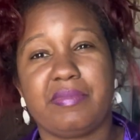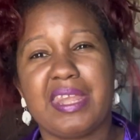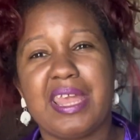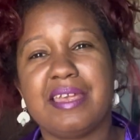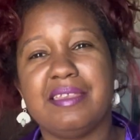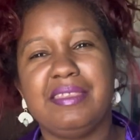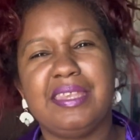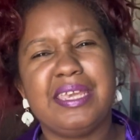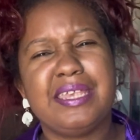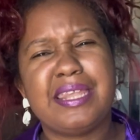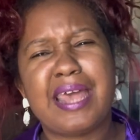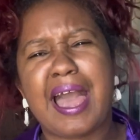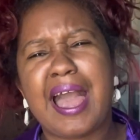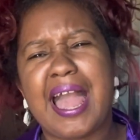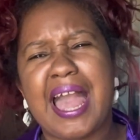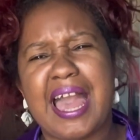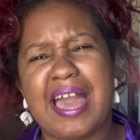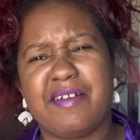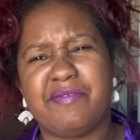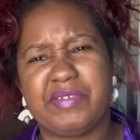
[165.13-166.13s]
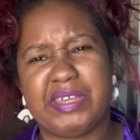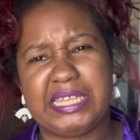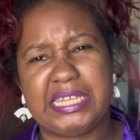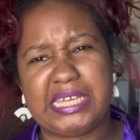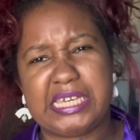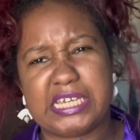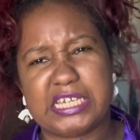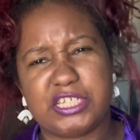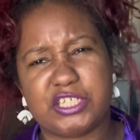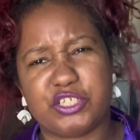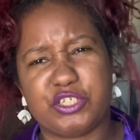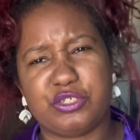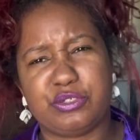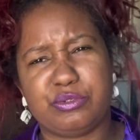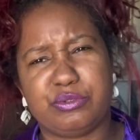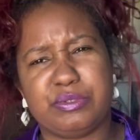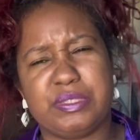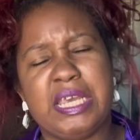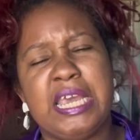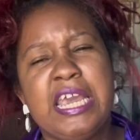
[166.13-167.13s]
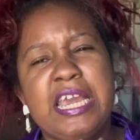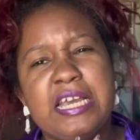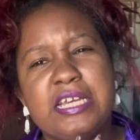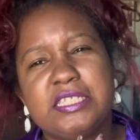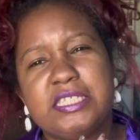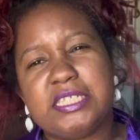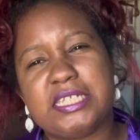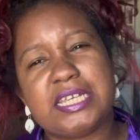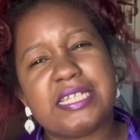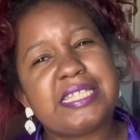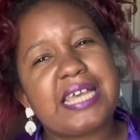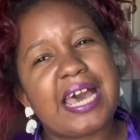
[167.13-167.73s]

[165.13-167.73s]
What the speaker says: Did not have any issues. Just